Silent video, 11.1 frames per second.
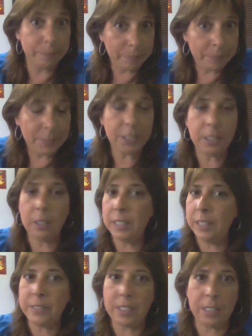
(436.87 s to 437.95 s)

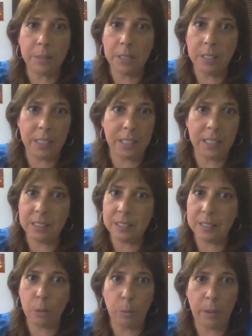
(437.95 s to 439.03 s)
EFT really is
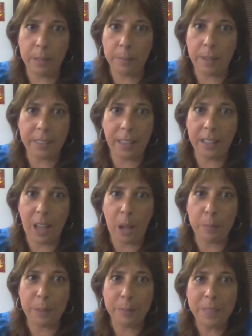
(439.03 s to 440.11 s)
a way to make that
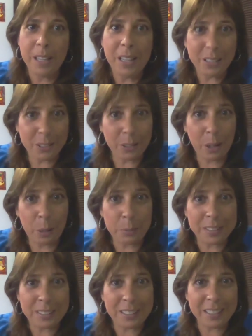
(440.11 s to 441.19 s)
happen. So I hope to
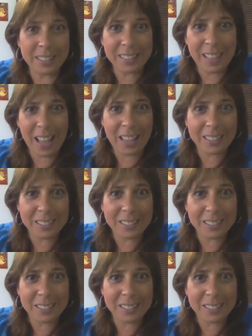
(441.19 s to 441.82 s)
see you in the class.